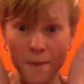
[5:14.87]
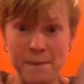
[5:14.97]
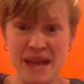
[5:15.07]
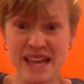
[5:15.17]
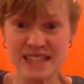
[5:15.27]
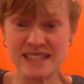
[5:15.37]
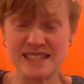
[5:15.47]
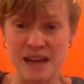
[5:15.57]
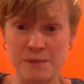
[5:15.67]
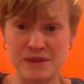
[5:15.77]
Pete
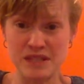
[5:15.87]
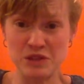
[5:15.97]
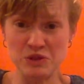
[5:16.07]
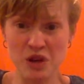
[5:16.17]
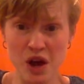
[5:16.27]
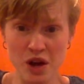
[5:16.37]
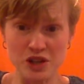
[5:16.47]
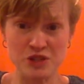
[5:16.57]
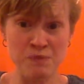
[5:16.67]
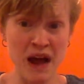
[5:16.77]
stepped in a
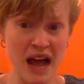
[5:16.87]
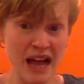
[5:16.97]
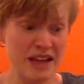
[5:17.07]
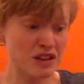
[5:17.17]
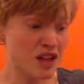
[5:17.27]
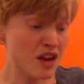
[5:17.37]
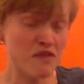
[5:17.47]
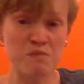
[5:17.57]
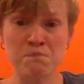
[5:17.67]
large pile of